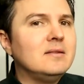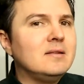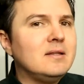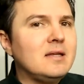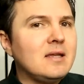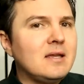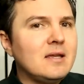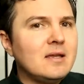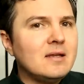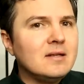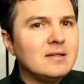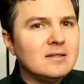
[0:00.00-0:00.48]

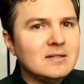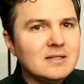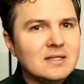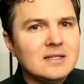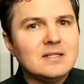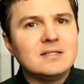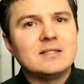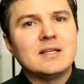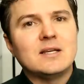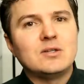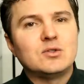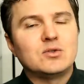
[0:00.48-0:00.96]
the
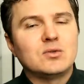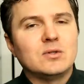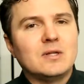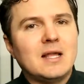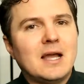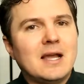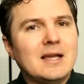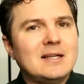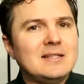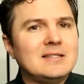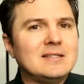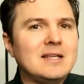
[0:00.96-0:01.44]

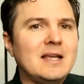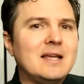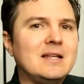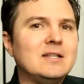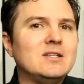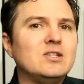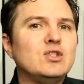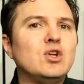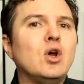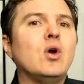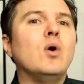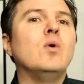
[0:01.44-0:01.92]
decentralized
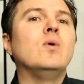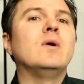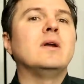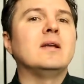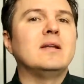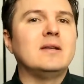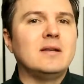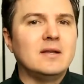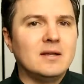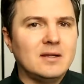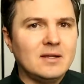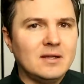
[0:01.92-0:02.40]
and
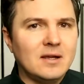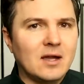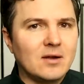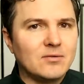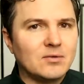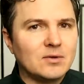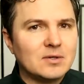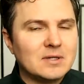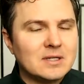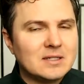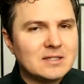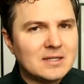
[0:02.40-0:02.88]
token
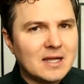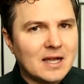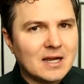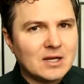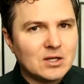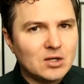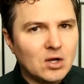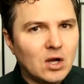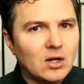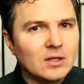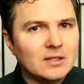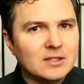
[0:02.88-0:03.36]
governed
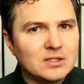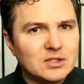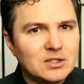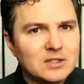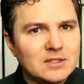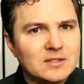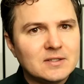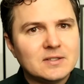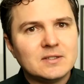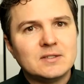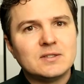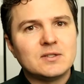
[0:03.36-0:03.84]

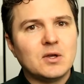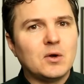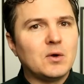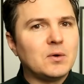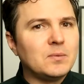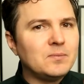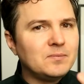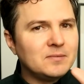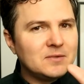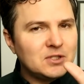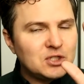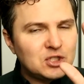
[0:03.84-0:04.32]
technologies.
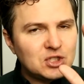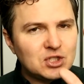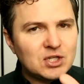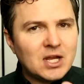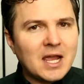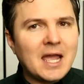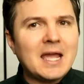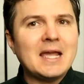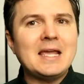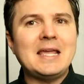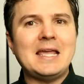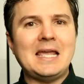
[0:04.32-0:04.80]
So
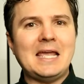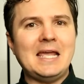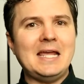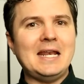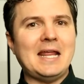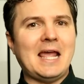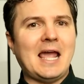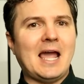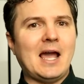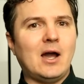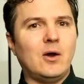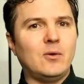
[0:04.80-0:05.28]
check
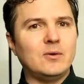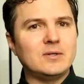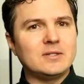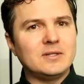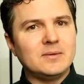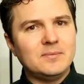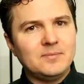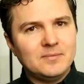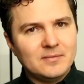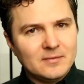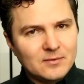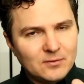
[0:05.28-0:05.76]
it
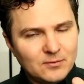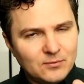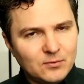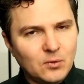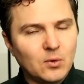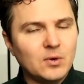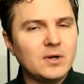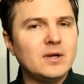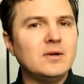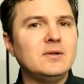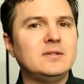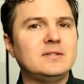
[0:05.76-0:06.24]
out
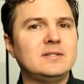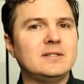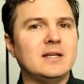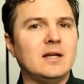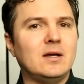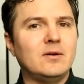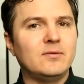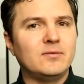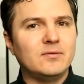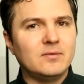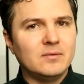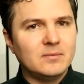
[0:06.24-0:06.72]
for
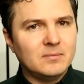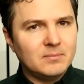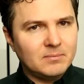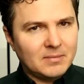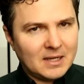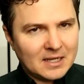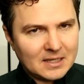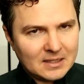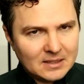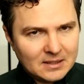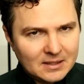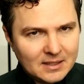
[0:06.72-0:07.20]
yourself
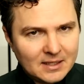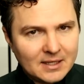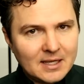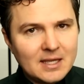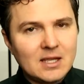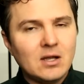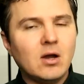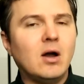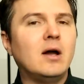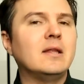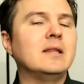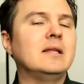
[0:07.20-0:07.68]
by
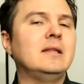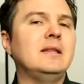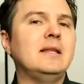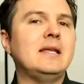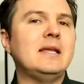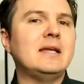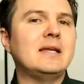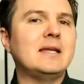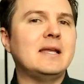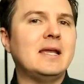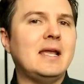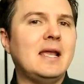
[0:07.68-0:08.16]
clicking on the
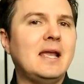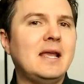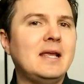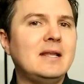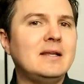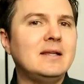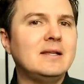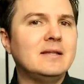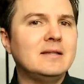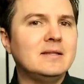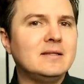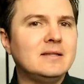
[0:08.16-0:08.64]
link
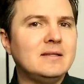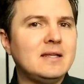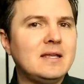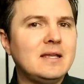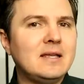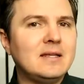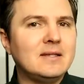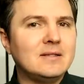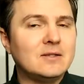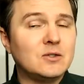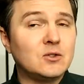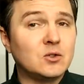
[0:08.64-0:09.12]
in
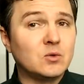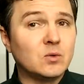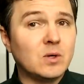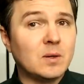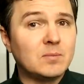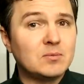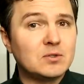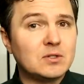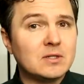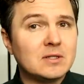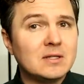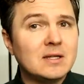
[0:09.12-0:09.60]
the
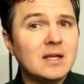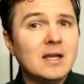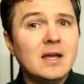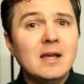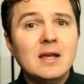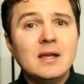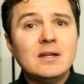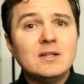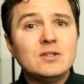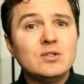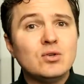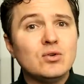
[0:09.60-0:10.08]
description
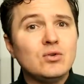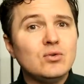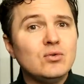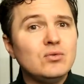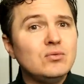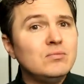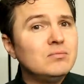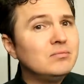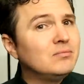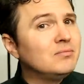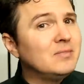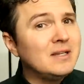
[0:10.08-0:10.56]

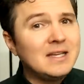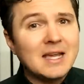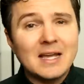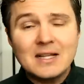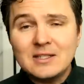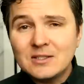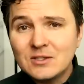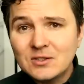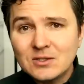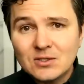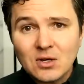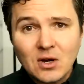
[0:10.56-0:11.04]
to
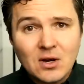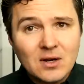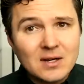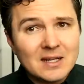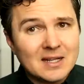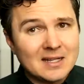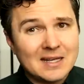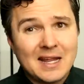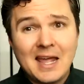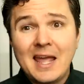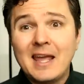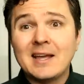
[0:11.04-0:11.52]
get
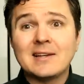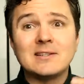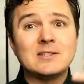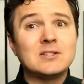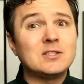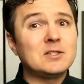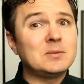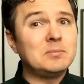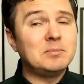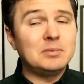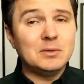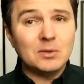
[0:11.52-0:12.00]
started,
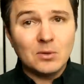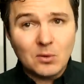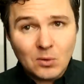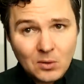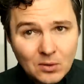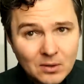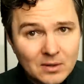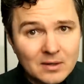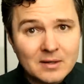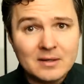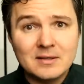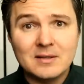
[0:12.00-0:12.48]

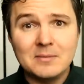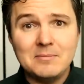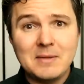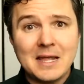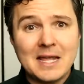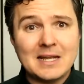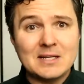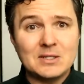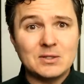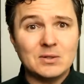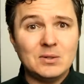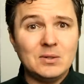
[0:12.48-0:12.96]
explore the
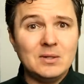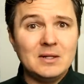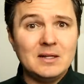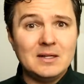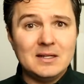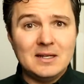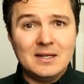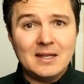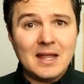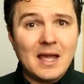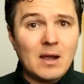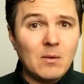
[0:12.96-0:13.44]
Mantle
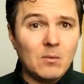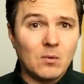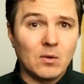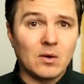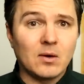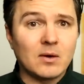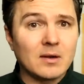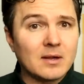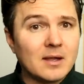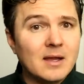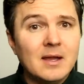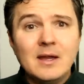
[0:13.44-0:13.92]

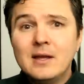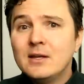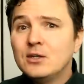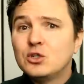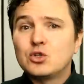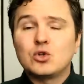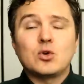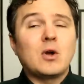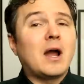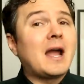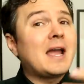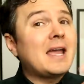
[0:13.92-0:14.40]
network,
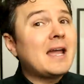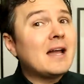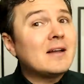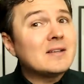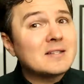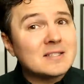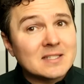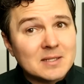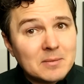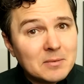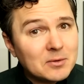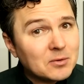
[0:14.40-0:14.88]
try
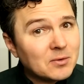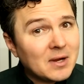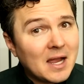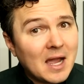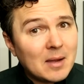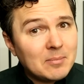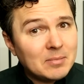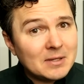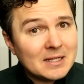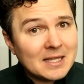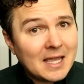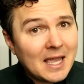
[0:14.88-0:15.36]
out some of their
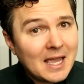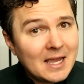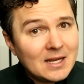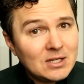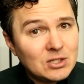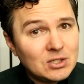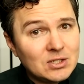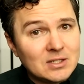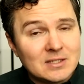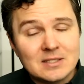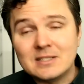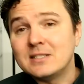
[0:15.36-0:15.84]

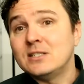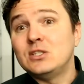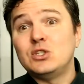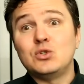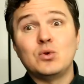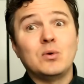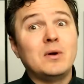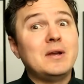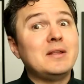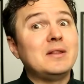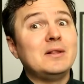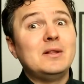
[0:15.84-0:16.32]
applications,
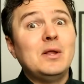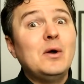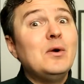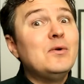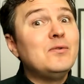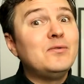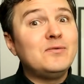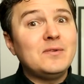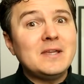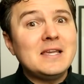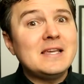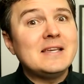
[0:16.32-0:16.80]
enjoy the
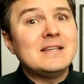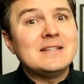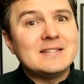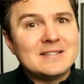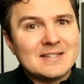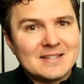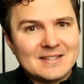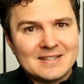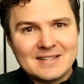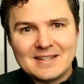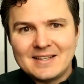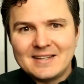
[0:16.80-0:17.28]
low
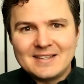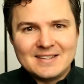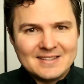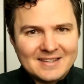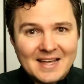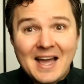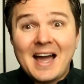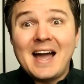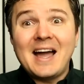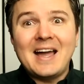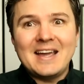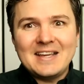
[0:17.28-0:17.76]
fees and the,
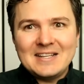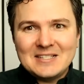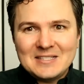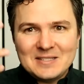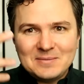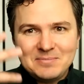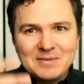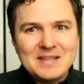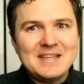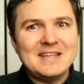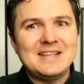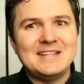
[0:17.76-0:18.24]
the high
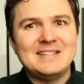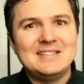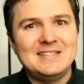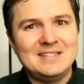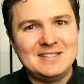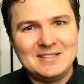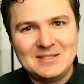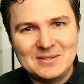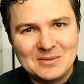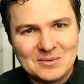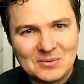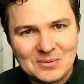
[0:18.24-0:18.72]

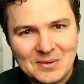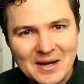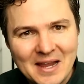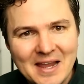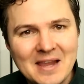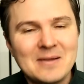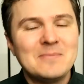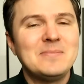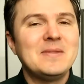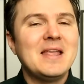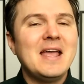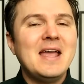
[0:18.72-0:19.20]
speeds,
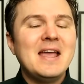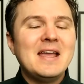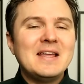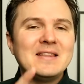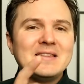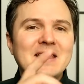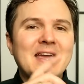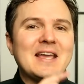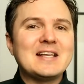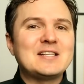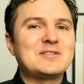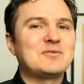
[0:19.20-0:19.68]
right?
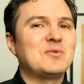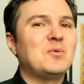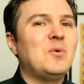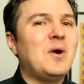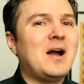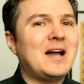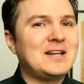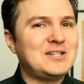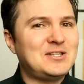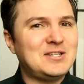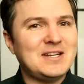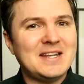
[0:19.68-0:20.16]
Thanks for
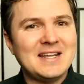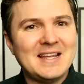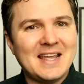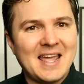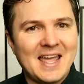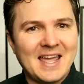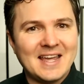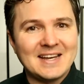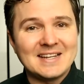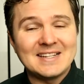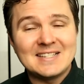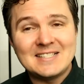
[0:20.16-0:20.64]

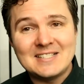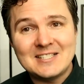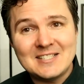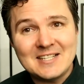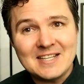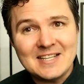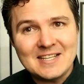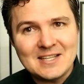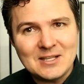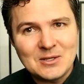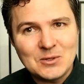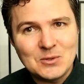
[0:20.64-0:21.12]
watching and
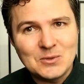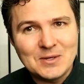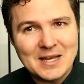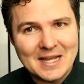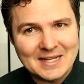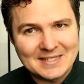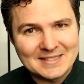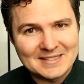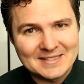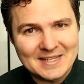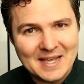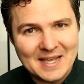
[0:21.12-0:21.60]
see you next